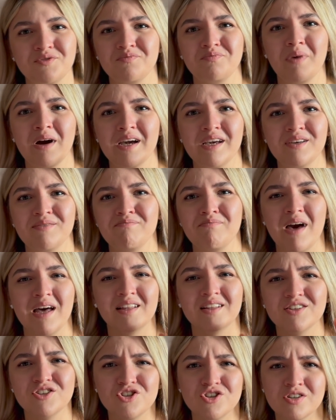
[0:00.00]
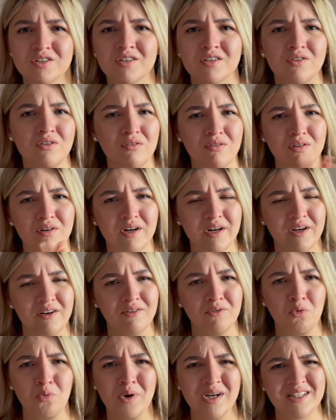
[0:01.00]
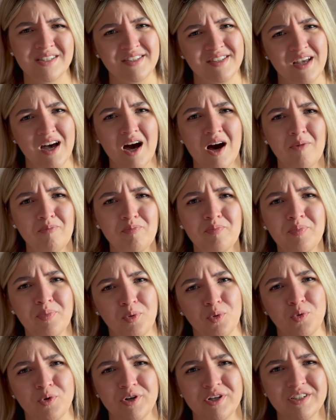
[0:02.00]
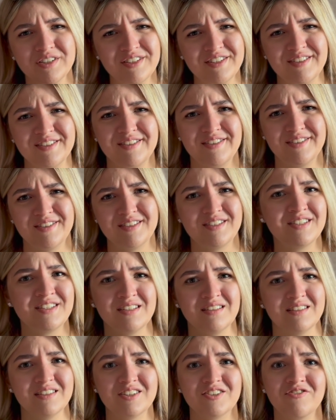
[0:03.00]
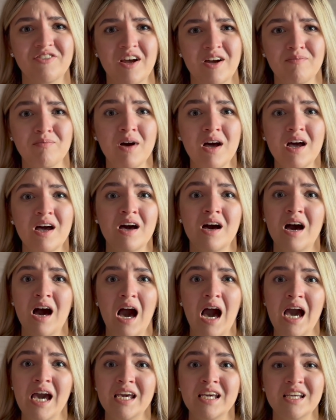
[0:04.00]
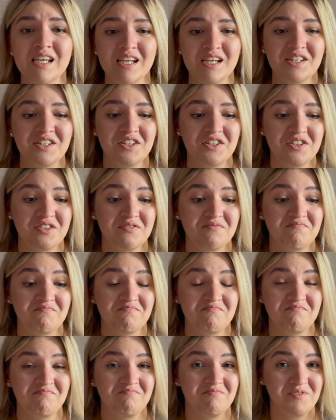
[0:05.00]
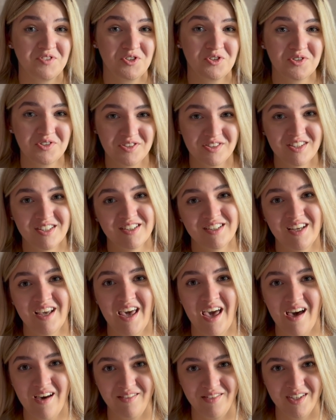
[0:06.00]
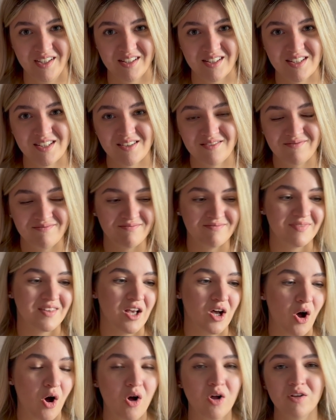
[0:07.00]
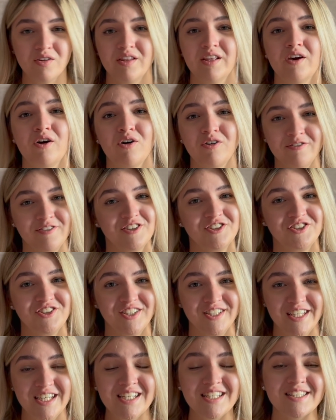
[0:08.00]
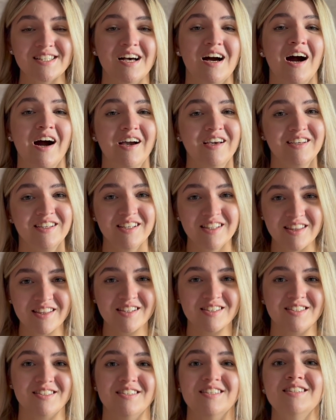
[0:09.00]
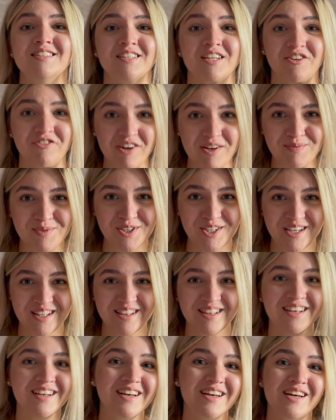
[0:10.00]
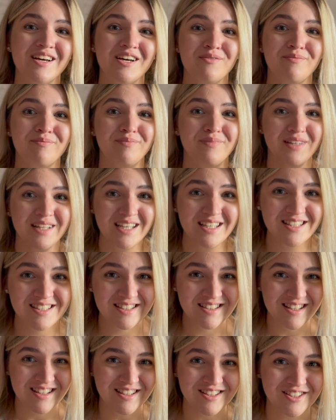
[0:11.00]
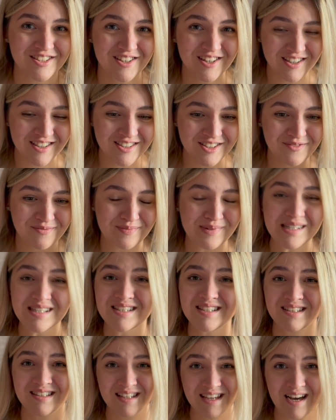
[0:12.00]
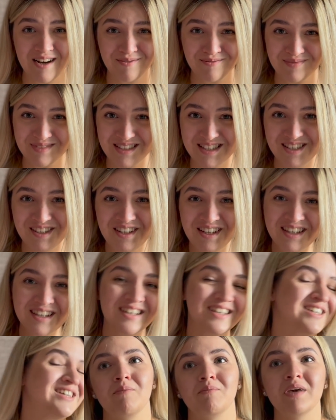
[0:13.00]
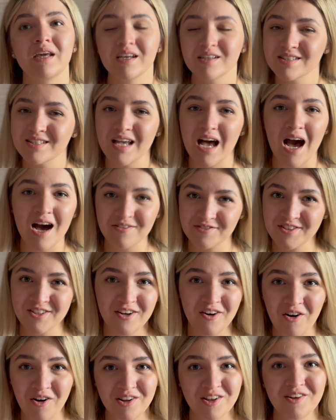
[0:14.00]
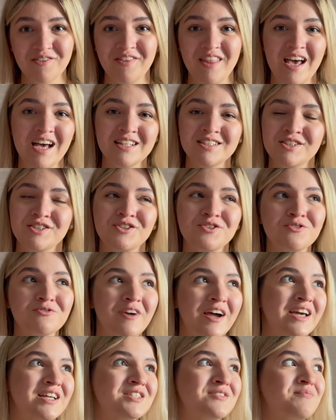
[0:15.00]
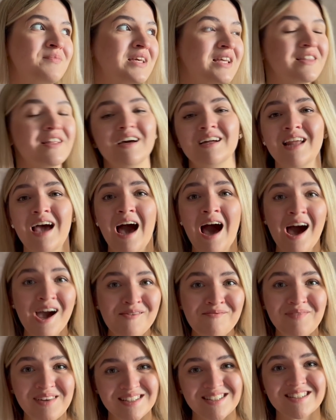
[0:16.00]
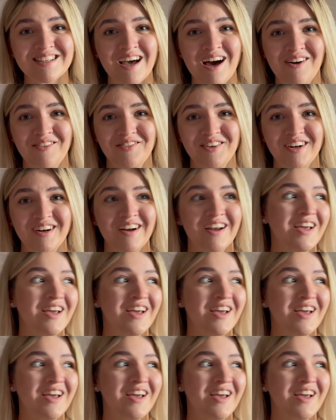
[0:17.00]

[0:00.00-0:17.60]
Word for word: my manager or WhatsApp or Telegram. I don't have it. All the official links are in the description. Please don't be scammed. Because after all of that, you write me that I'm a scammer,